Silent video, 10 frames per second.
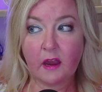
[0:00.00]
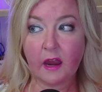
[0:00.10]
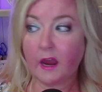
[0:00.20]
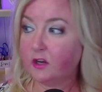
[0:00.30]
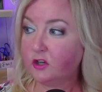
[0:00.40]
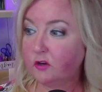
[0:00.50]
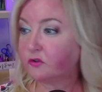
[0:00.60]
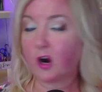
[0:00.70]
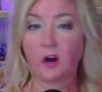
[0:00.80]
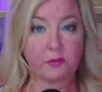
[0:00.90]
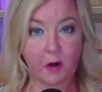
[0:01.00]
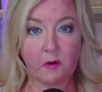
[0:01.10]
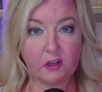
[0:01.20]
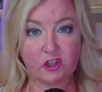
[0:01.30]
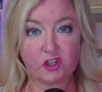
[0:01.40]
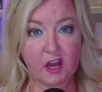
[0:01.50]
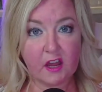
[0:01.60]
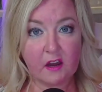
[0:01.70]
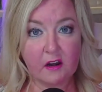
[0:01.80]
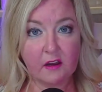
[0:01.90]
and you start throwing
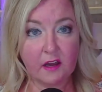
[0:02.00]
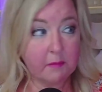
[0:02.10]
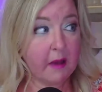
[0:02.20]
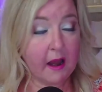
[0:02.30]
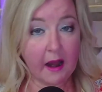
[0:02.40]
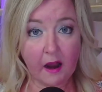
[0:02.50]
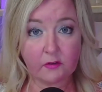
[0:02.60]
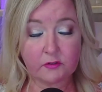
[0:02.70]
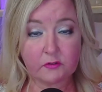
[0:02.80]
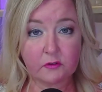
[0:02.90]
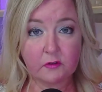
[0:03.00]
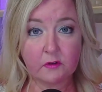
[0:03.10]
shit in my house,